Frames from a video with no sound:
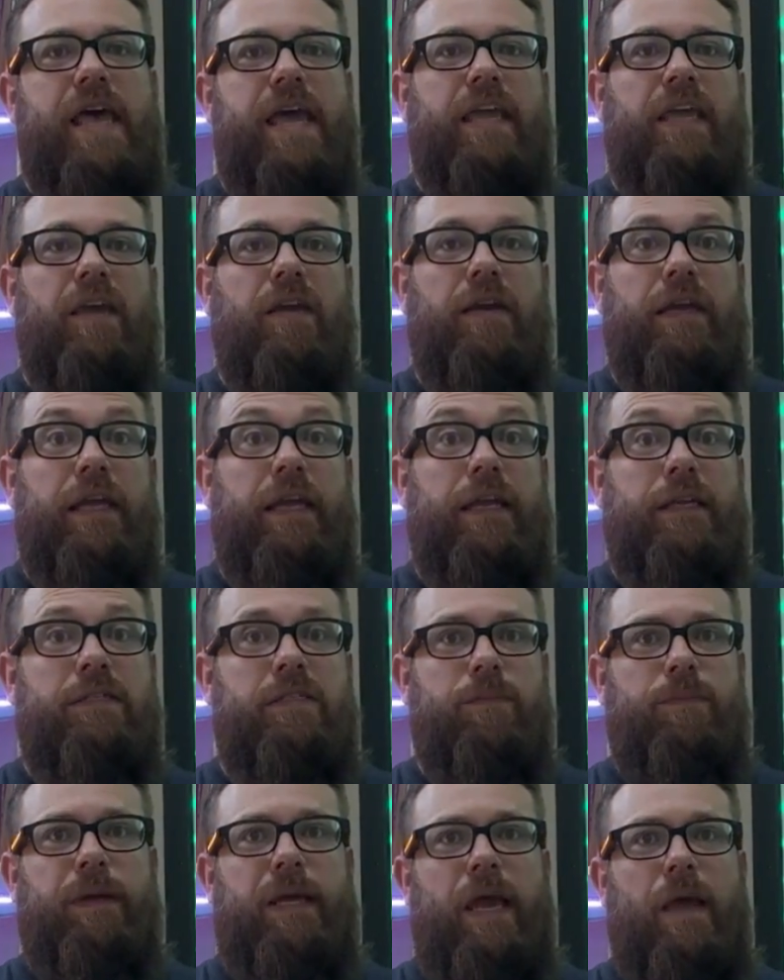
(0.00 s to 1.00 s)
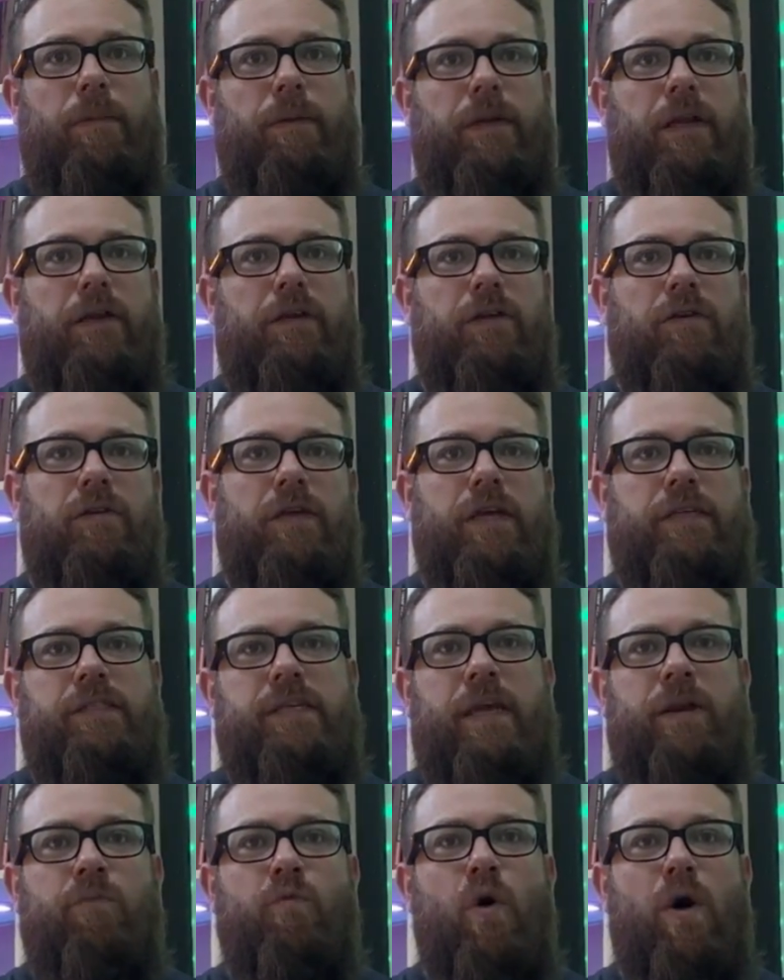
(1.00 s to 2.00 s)
that you need to be able to do
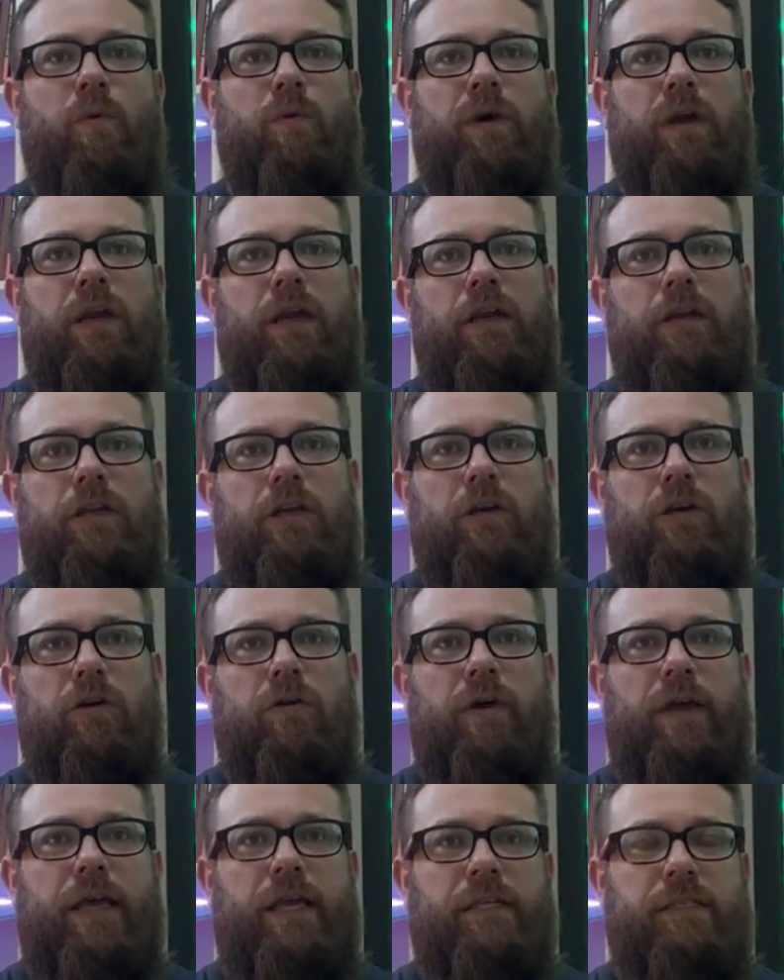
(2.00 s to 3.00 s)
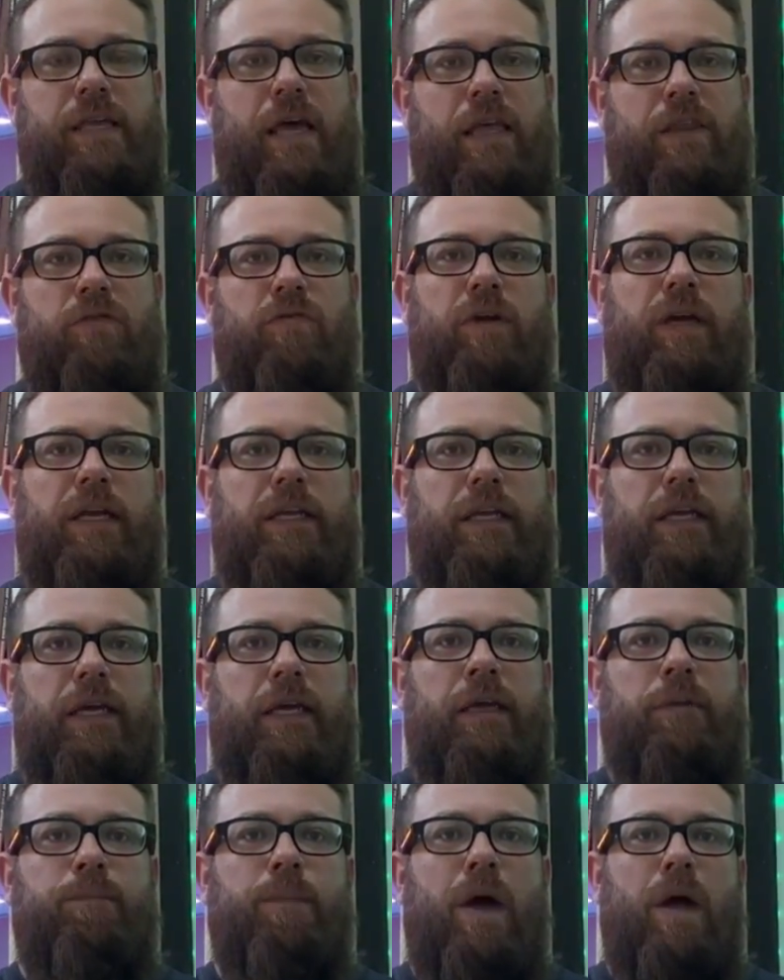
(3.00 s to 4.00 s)
this? And what we're gonna do is a
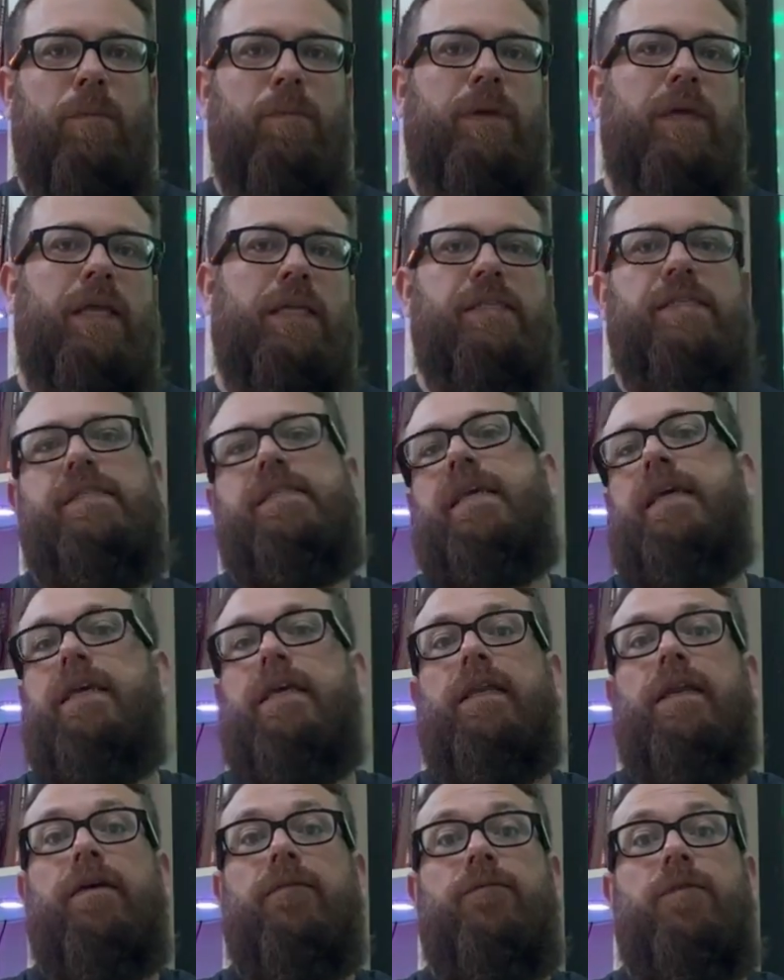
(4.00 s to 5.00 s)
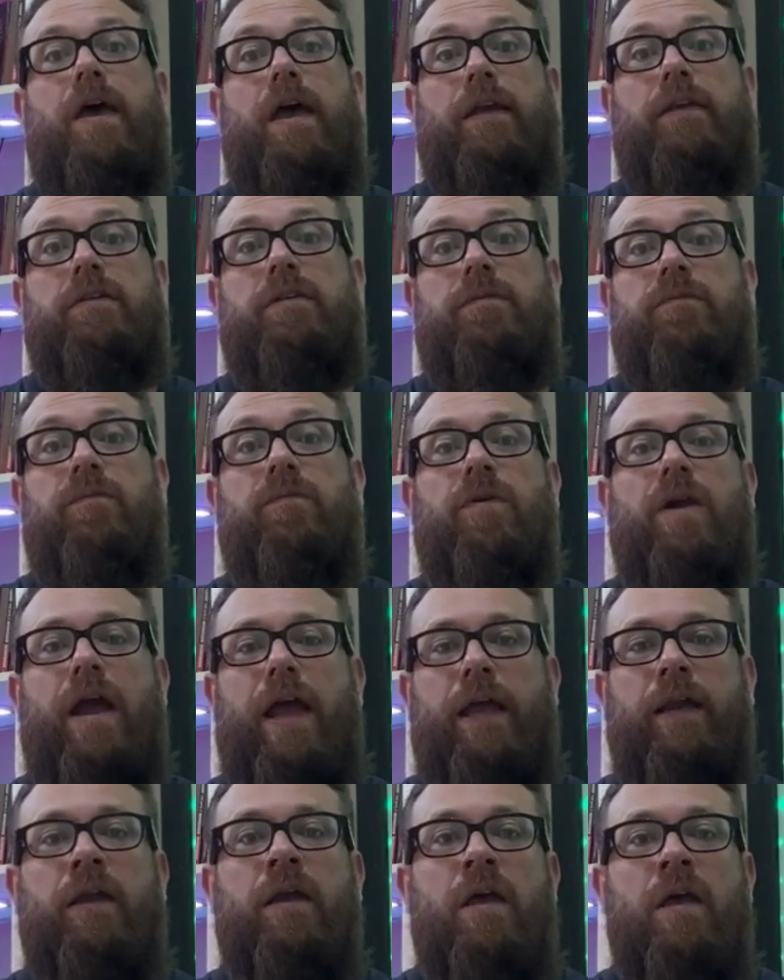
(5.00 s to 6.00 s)
3D pumpkin singing effect,
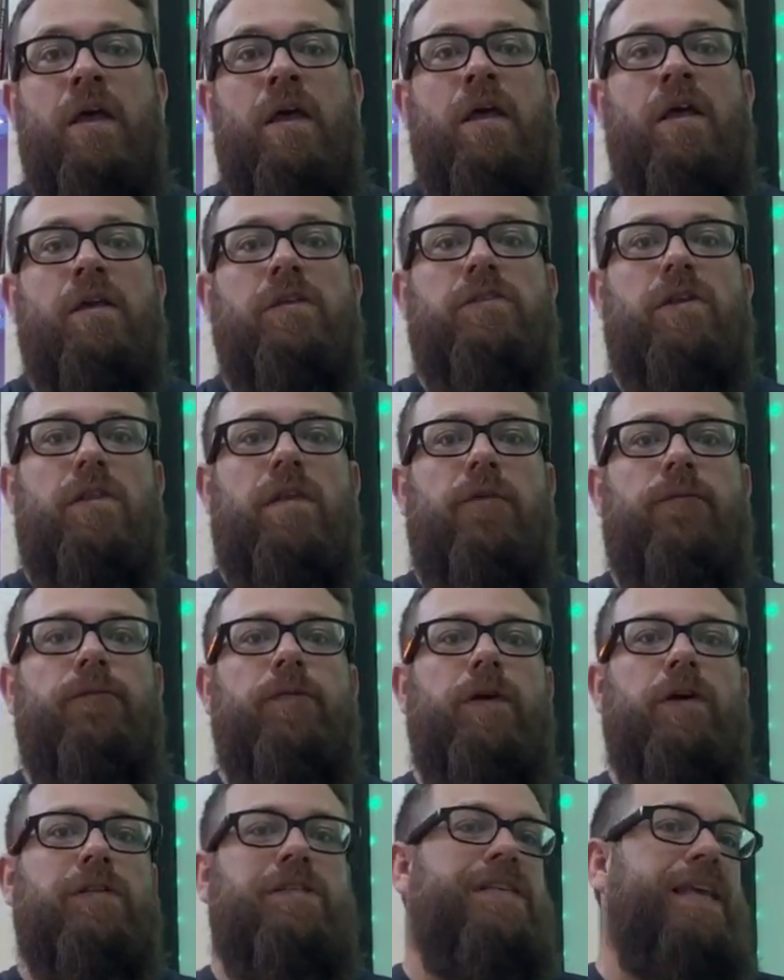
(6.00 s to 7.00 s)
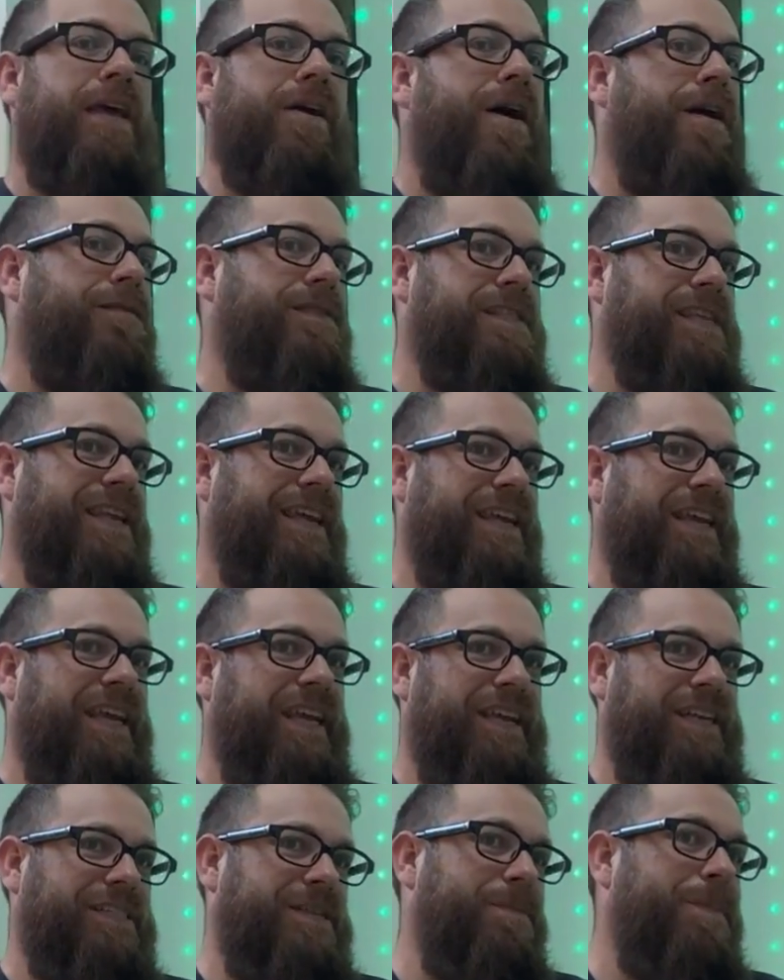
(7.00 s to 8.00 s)
right? So the first thing obviously you
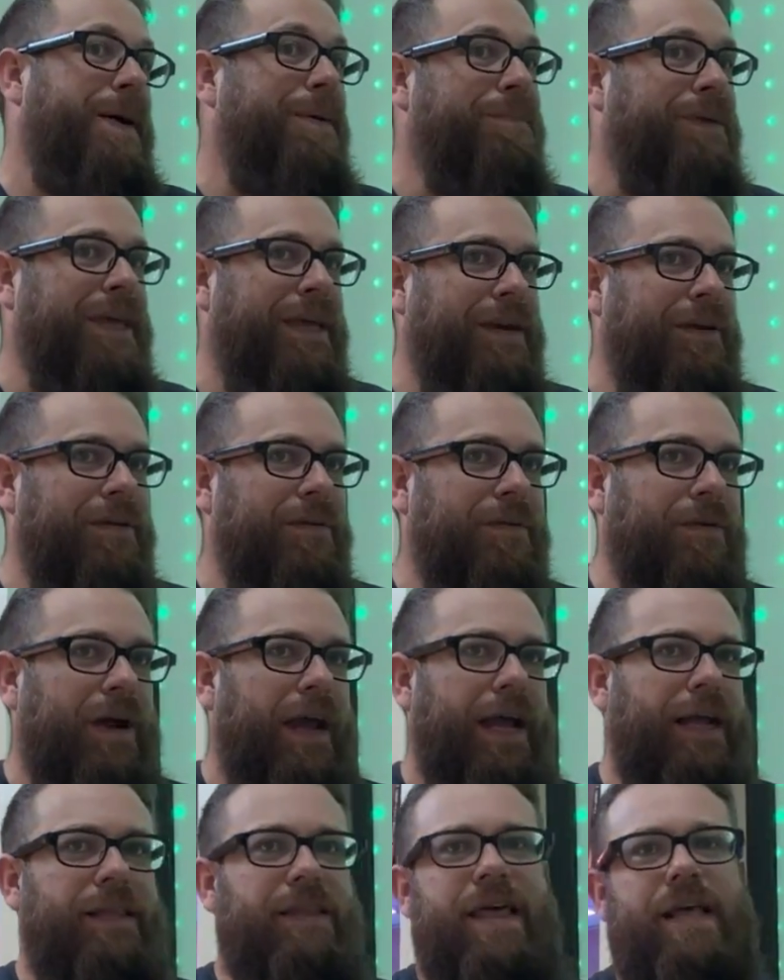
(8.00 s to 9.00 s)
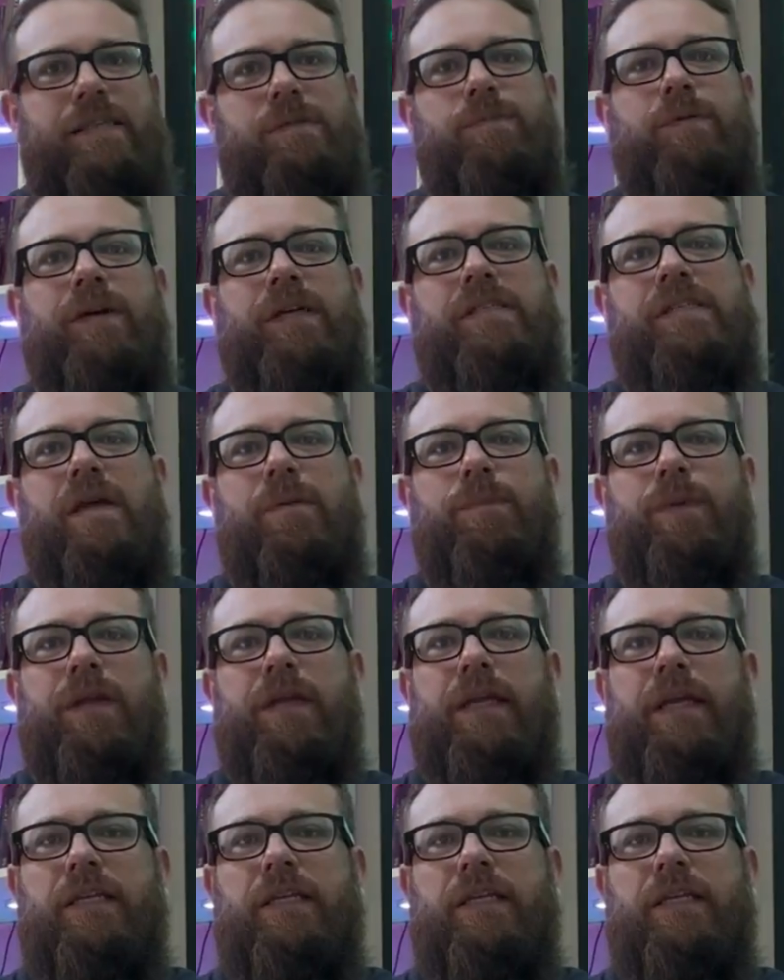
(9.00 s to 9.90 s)
need is a pumpkin, right? That's pretty simple and